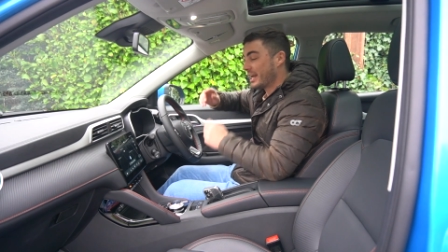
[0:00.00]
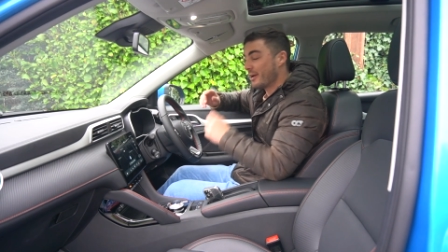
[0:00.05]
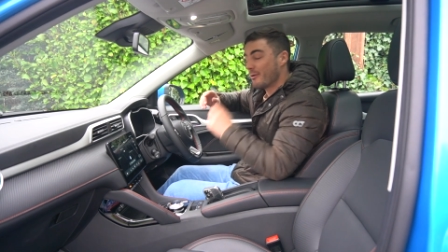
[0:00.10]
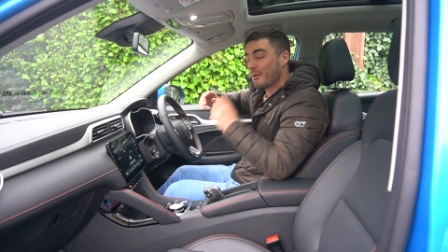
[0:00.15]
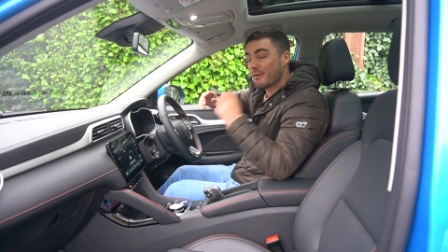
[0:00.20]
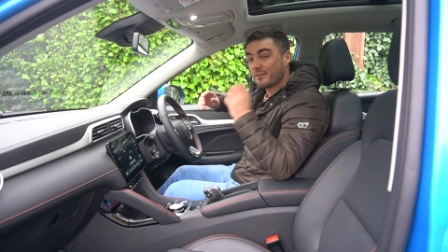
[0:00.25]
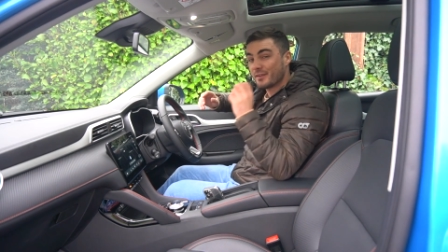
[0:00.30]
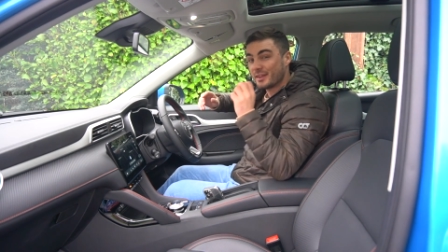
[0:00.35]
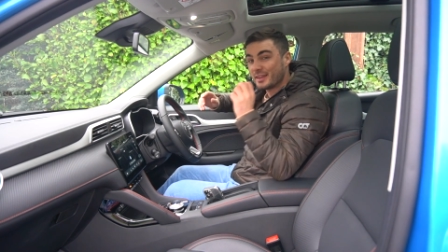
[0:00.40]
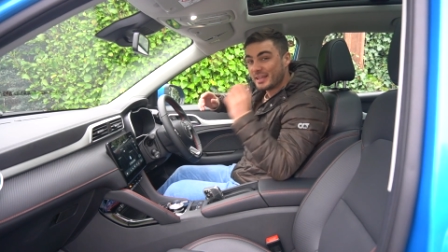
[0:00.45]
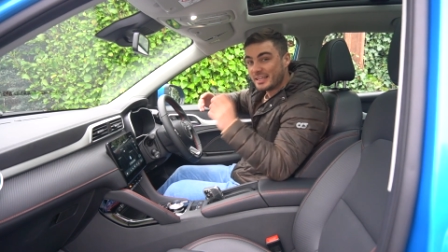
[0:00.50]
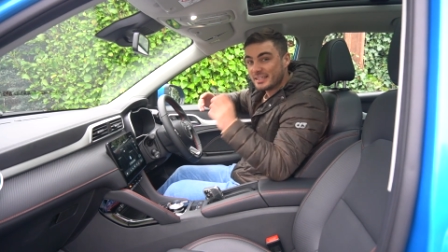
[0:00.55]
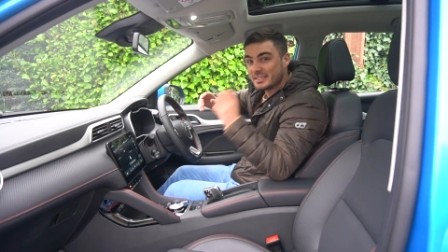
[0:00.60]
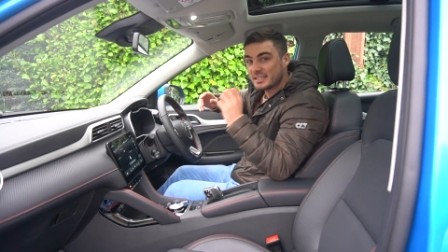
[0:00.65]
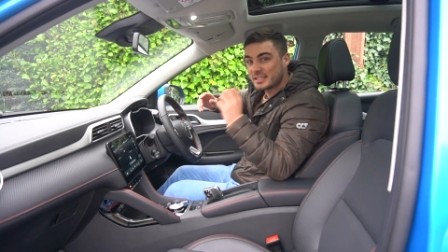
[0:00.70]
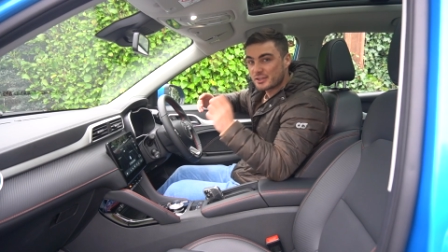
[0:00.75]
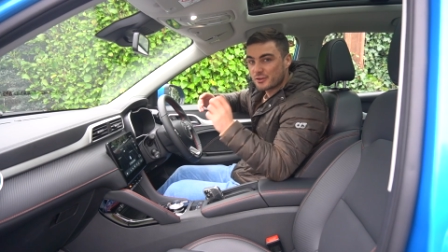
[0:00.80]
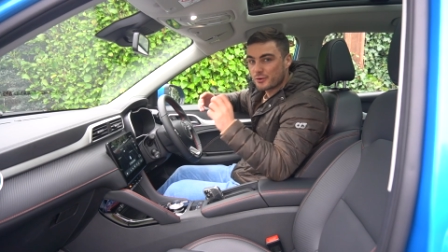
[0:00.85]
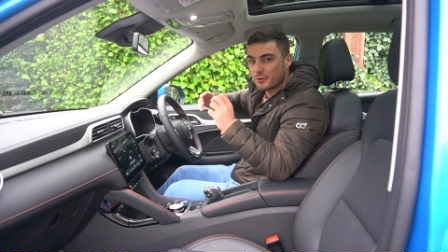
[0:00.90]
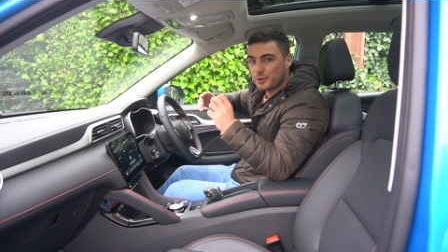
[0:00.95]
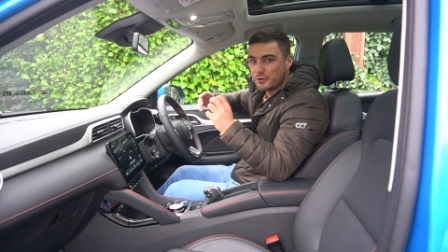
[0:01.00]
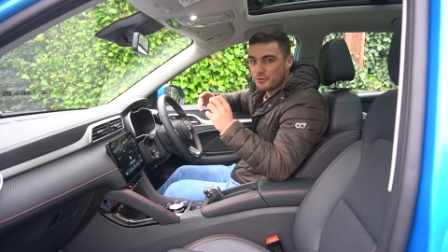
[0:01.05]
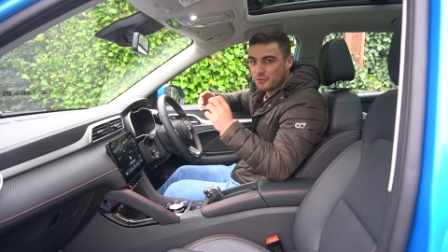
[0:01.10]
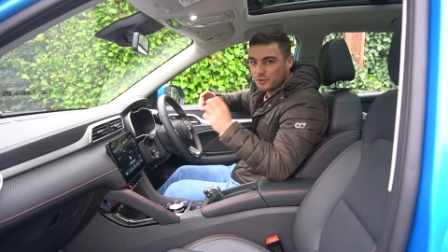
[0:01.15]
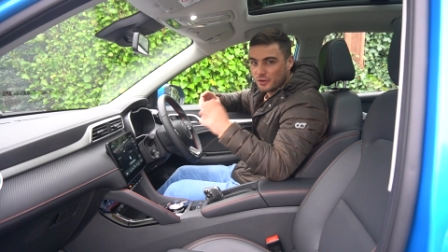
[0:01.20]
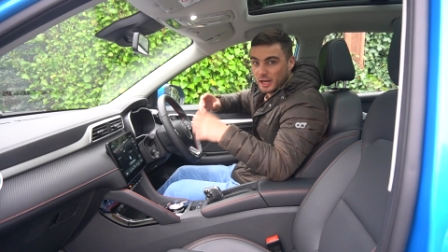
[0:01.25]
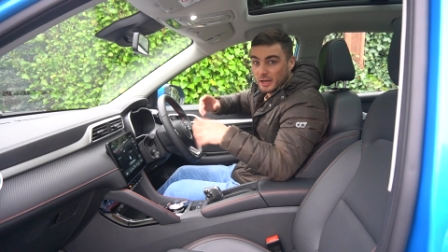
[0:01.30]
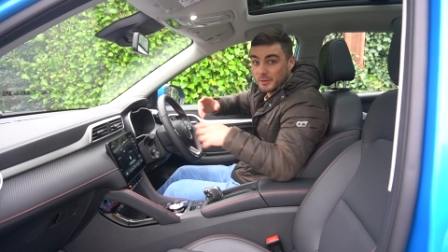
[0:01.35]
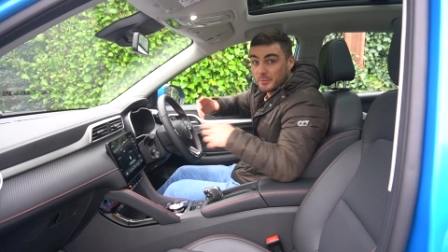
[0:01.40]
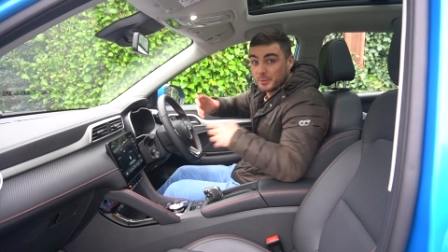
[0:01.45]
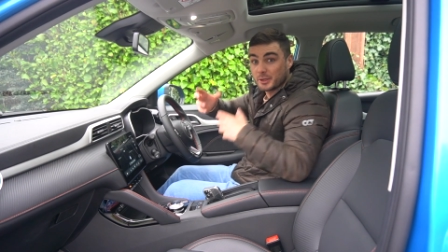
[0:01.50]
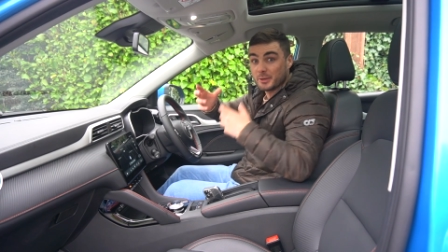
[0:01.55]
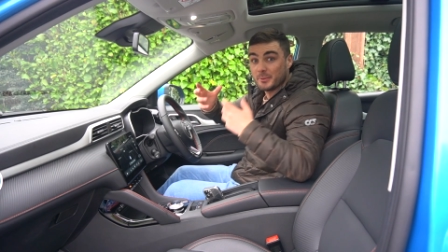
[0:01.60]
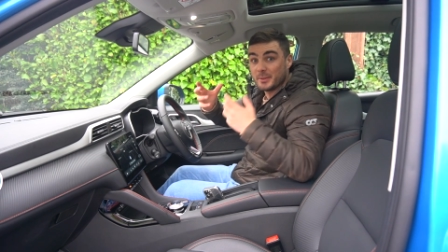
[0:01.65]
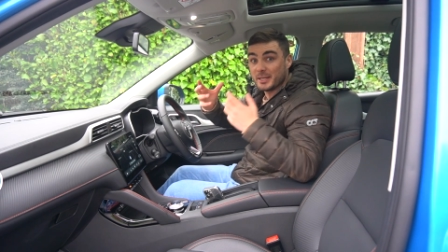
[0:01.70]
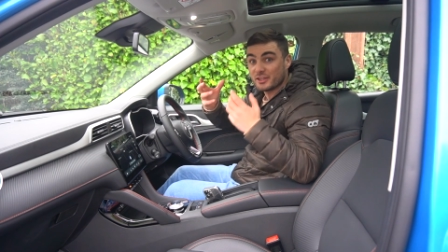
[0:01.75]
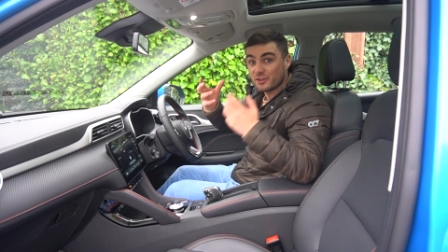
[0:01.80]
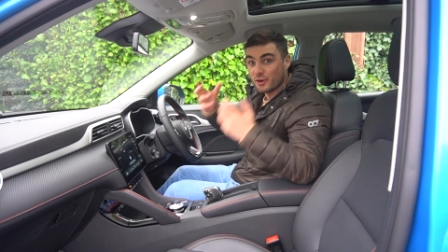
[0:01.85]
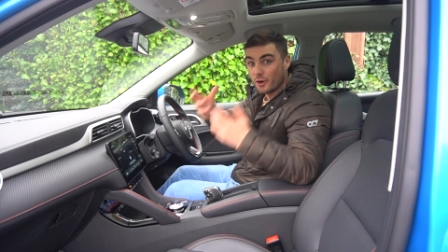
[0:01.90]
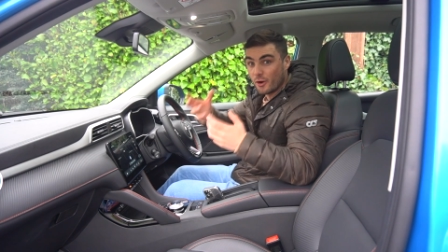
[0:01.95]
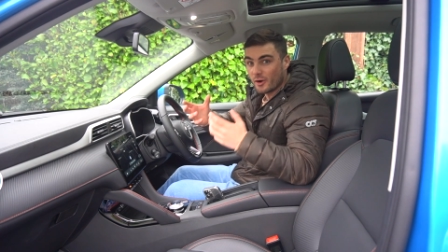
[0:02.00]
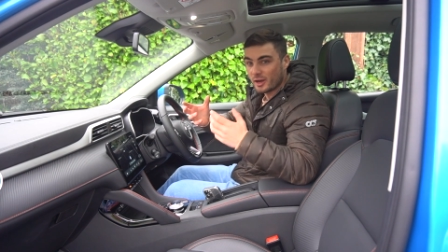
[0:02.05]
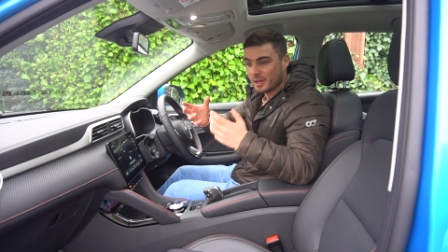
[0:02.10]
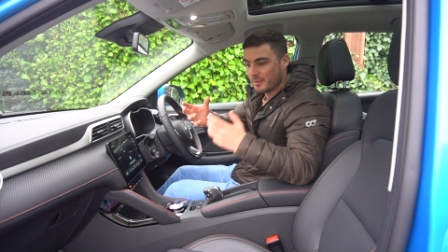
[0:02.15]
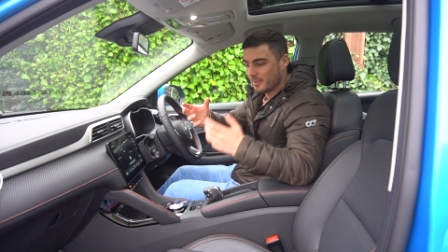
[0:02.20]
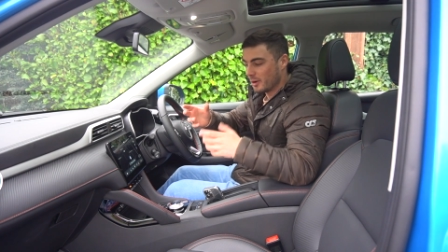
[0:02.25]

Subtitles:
However, this is crucial and we're going to be talking